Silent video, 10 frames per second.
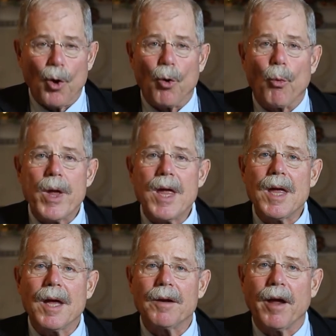
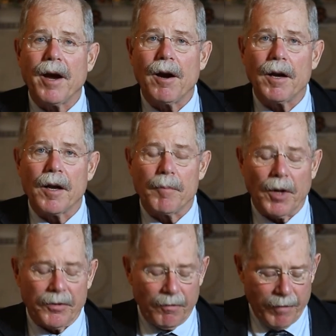We inherited a
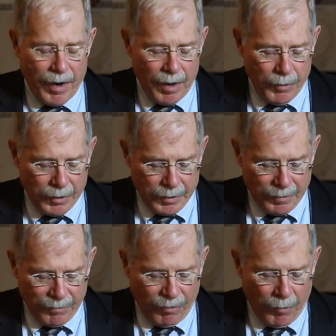built environment
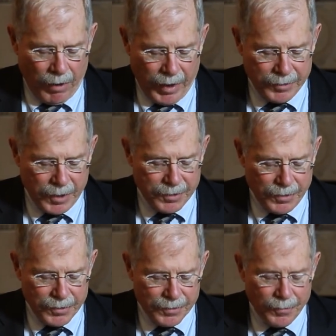from our
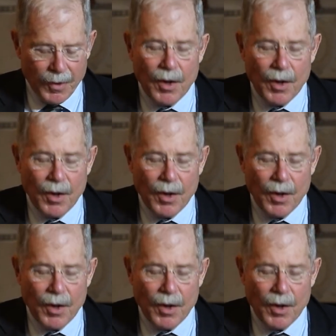ancestors.